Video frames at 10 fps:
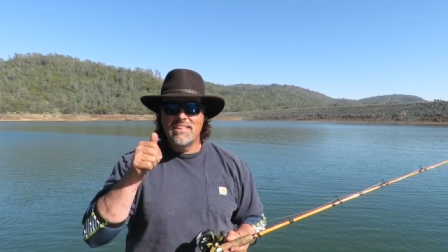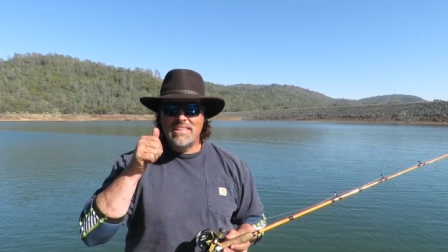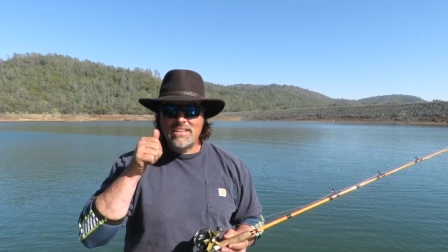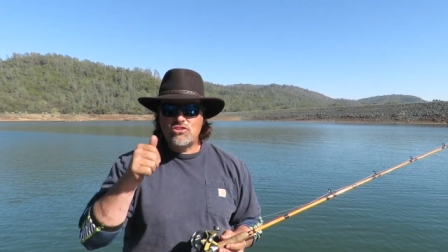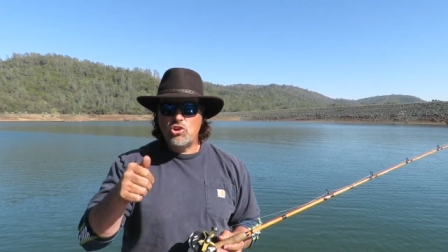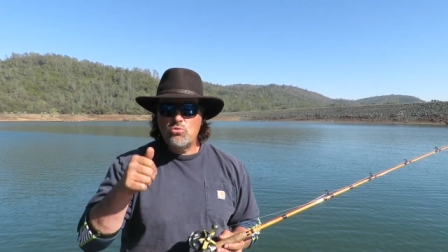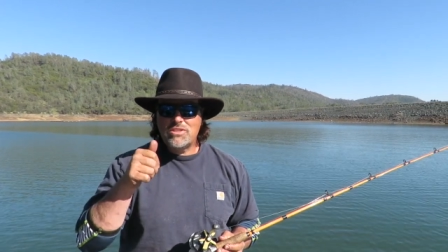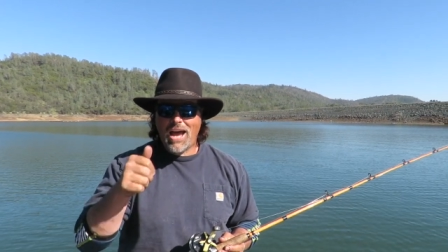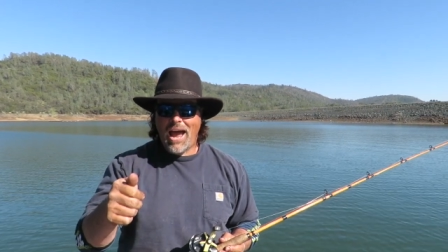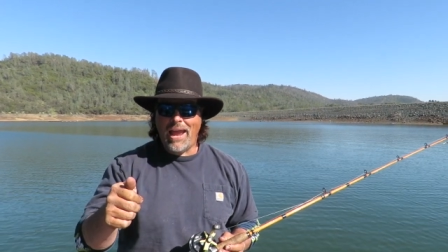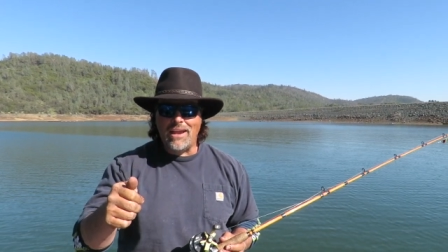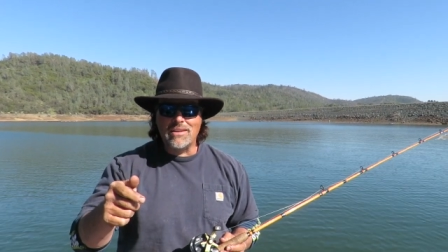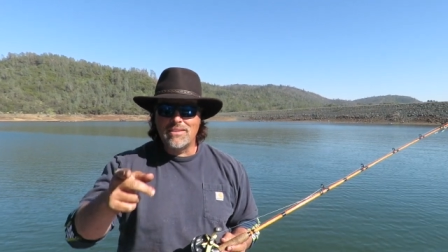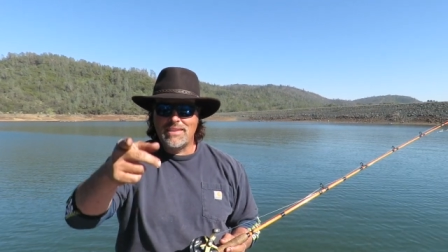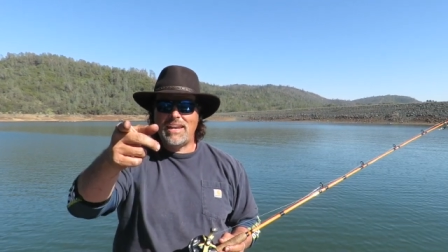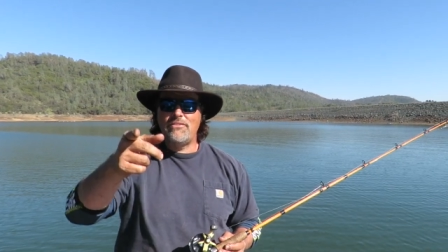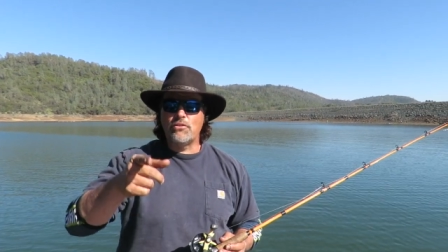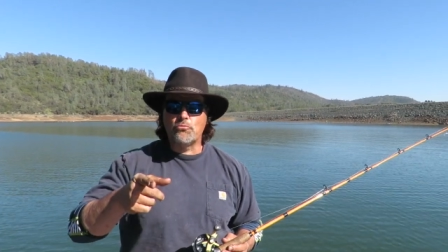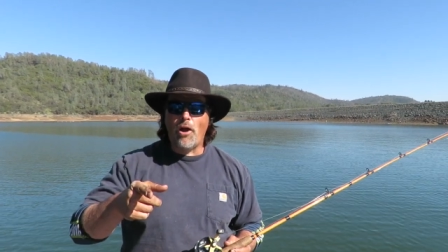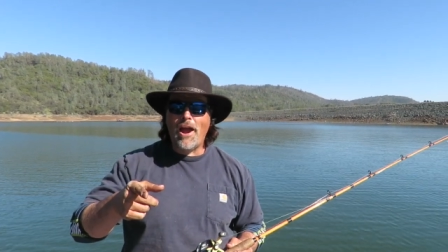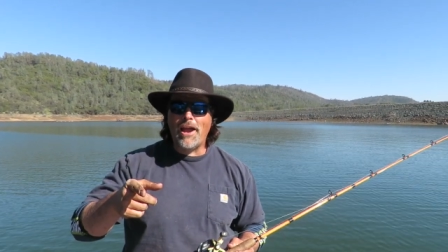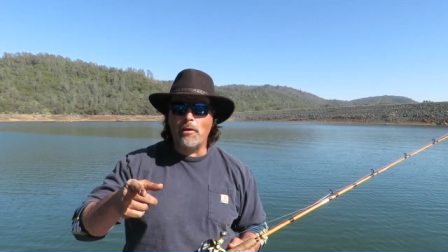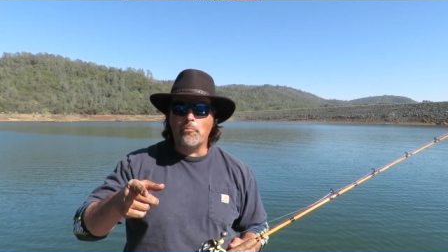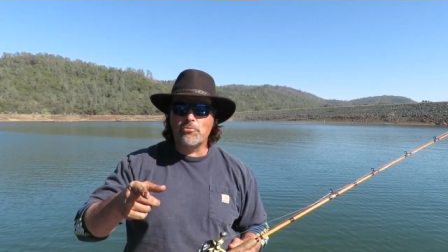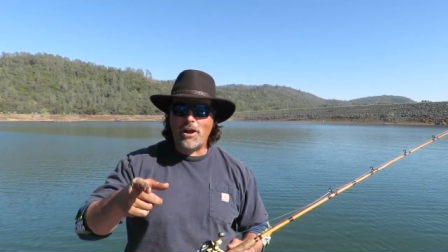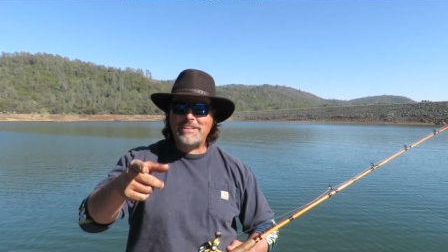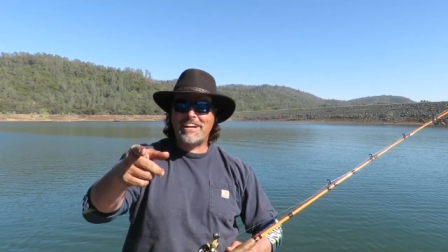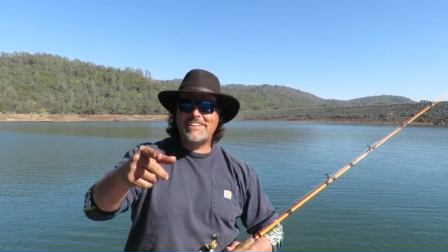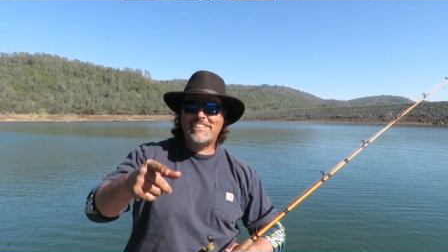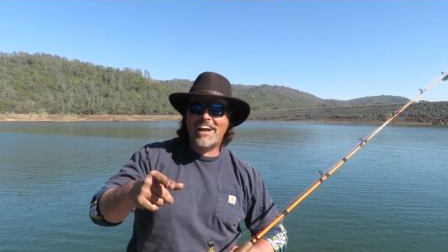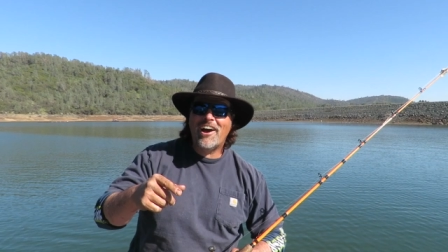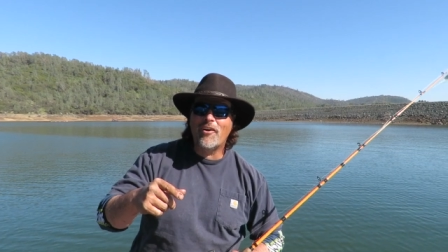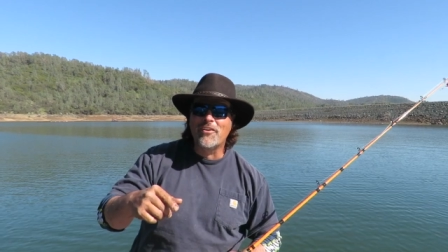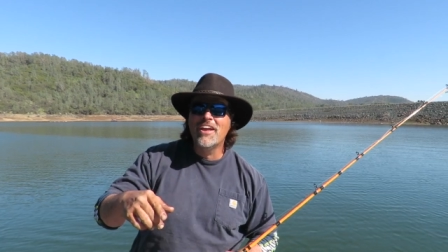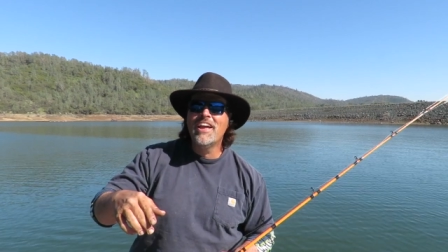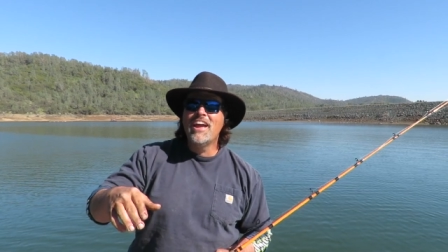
than too tight. That even rhymes. Write that down.